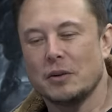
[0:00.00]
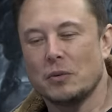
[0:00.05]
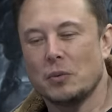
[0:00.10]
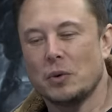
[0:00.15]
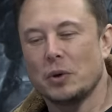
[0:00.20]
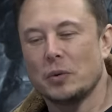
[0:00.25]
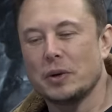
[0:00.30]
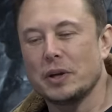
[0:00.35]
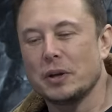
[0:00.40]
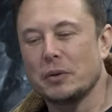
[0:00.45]

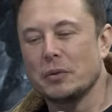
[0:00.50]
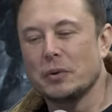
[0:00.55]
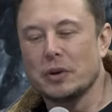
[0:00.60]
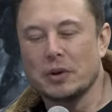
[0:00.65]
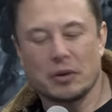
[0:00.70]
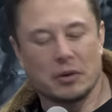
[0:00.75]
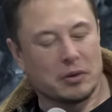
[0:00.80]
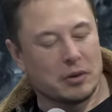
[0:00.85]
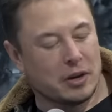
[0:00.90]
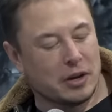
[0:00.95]
well, we,
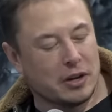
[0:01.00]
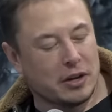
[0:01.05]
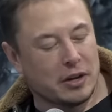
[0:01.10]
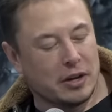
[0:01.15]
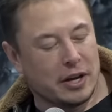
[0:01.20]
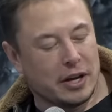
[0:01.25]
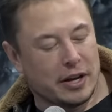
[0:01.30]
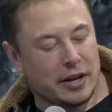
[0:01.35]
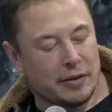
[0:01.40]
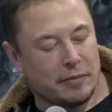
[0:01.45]

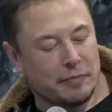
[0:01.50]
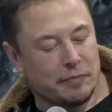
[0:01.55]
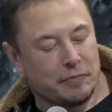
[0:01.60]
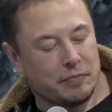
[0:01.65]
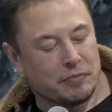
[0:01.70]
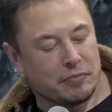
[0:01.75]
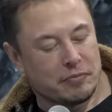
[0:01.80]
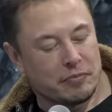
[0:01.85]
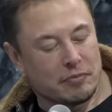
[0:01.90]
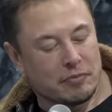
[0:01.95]
um,
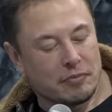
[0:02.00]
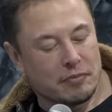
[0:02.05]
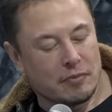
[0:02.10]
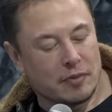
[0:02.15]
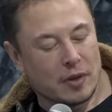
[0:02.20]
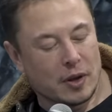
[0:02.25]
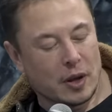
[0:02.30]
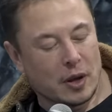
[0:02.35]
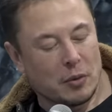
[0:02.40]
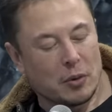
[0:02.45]

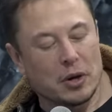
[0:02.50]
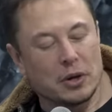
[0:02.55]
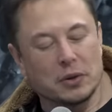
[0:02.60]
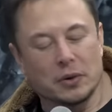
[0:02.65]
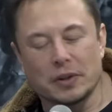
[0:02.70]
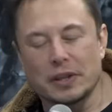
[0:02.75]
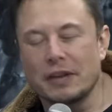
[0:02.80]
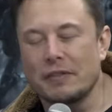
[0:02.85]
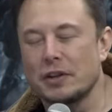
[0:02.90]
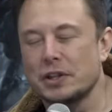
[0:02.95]
we don't
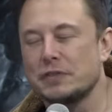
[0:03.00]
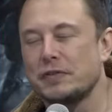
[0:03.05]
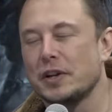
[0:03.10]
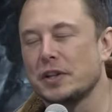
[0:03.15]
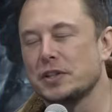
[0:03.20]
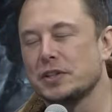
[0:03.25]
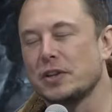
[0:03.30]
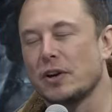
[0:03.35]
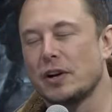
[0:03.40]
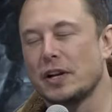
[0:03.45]
talk that much about
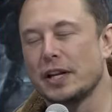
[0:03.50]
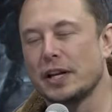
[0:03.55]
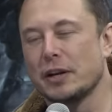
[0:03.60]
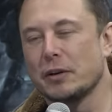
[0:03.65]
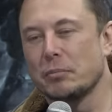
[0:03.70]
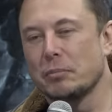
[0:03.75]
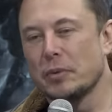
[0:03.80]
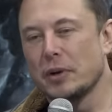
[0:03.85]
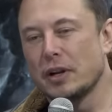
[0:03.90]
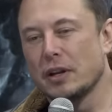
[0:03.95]
Starlink,
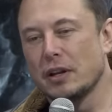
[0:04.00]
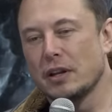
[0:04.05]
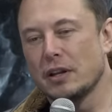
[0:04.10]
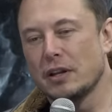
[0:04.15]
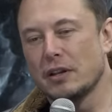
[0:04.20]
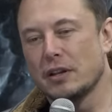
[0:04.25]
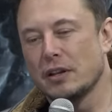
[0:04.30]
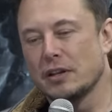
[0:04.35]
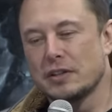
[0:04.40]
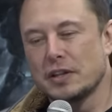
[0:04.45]
but
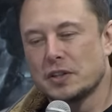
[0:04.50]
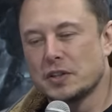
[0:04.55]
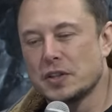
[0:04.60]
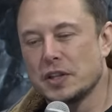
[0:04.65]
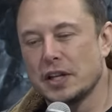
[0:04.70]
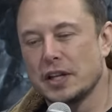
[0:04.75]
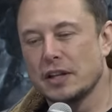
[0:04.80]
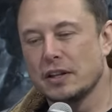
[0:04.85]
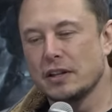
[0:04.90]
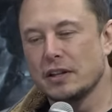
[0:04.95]

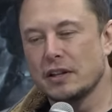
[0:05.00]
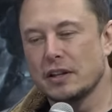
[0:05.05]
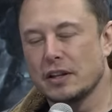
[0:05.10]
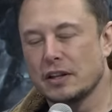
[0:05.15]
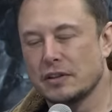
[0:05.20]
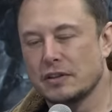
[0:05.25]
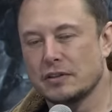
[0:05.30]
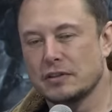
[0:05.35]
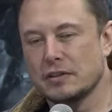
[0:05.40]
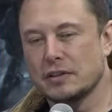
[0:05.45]
essentially,
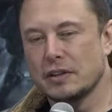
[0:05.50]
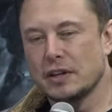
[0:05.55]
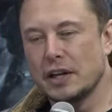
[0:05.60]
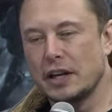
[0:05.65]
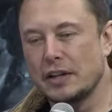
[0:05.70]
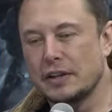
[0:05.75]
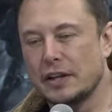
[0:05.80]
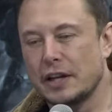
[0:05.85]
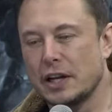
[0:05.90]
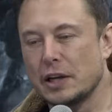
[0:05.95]
it's
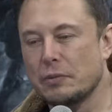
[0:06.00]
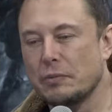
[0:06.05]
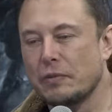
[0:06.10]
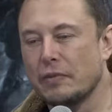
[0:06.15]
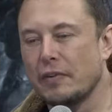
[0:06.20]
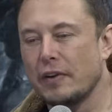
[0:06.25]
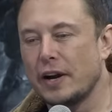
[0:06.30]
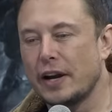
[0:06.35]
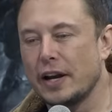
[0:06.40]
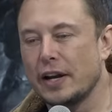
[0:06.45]
intended to
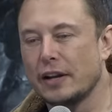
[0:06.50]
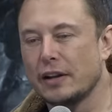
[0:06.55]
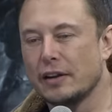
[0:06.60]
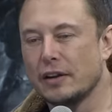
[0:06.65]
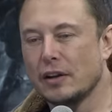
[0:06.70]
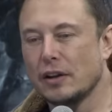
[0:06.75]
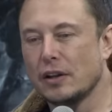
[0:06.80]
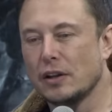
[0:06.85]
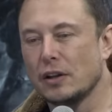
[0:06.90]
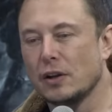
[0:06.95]
provide
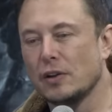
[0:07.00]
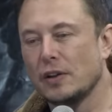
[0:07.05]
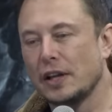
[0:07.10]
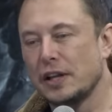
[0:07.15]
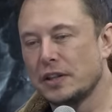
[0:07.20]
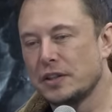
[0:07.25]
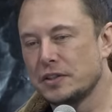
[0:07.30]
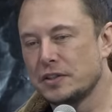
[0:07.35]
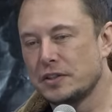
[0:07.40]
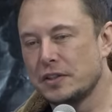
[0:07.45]
low
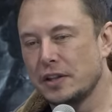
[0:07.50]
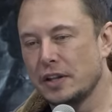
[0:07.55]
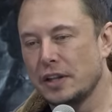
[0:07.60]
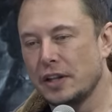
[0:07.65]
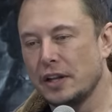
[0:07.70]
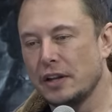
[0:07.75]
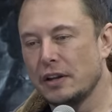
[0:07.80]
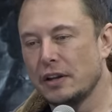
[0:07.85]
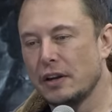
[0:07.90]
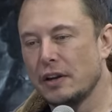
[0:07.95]

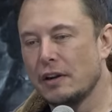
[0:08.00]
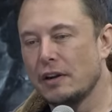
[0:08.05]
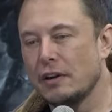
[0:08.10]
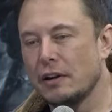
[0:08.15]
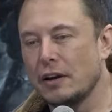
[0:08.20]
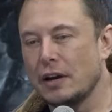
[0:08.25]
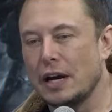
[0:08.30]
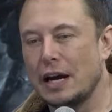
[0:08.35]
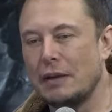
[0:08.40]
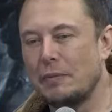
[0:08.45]
latency,
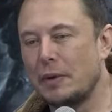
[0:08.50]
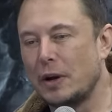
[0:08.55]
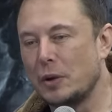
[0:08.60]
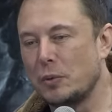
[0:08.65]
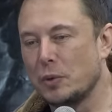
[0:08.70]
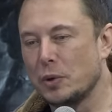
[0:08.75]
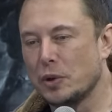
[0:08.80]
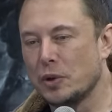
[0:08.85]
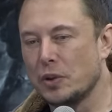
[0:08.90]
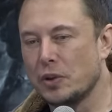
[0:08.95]
high
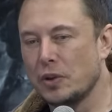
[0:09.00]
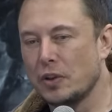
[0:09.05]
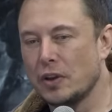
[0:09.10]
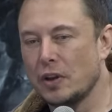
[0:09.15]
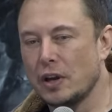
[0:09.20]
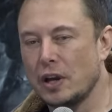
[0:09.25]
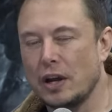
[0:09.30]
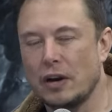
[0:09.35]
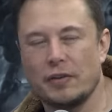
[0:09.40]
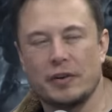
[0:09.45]
bandwidth
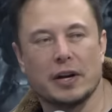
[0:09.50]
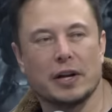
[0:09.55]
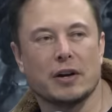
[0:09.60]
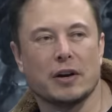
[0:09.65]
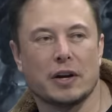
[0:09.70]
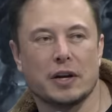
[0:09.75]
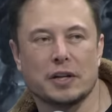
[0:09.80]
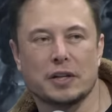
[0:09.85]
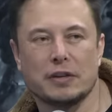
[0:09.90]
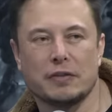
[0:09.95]
internet
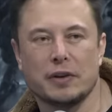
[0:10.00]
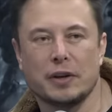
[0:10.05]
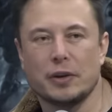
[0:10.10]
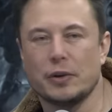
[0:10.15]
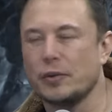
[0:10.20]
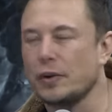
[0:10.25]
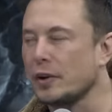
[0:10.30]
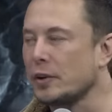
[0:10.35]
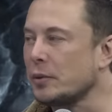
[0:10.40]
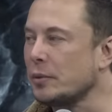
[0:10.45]
connectivity
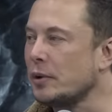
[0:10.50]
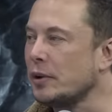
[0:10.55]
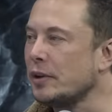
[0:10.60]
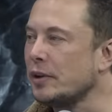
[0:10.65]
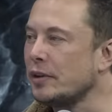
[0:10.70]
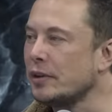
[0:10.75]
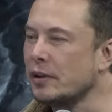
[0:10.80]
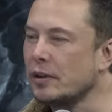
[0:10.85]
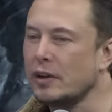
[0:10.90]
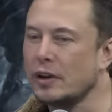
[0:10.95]
throughout the
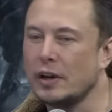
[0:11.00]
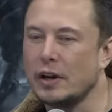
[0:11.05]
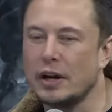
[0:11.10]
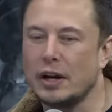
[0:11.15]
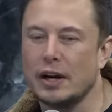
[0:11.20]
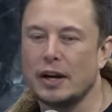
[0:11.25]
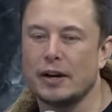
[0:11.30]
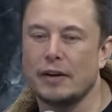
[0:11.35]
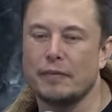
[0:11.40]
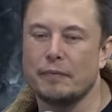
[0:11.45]
world.
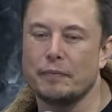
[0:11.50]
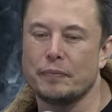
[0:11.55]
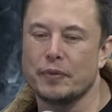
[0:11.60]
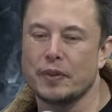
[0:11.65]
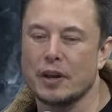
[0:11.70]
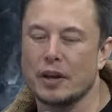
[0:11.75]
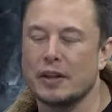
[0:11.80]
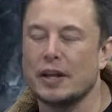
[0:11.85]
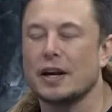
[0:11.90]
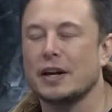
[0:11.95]
Um,
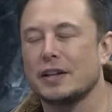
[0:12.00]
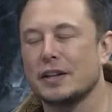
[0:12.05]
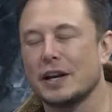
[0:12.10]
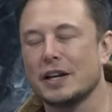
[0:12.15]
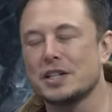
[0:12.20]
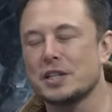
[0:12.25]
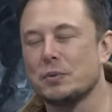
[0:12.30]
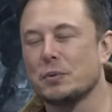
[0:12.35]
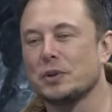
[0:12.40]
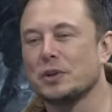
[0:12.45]
that, there
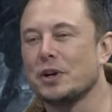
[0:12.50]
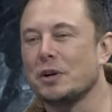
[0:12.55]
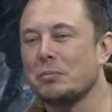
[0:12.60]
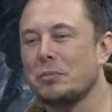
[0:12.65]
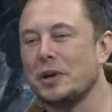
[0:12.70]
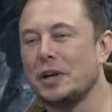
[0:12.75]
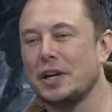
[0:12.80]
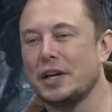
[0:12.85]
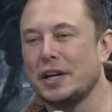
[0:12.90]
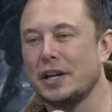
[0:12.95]
actually will not
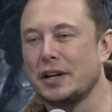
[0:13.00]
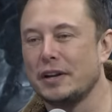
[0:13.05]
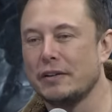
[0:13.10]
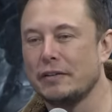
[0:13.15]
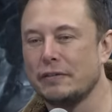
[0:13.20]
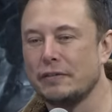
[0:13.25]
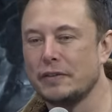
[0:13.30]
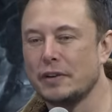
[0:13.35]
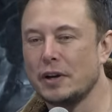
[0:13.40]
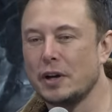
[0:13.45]
be enough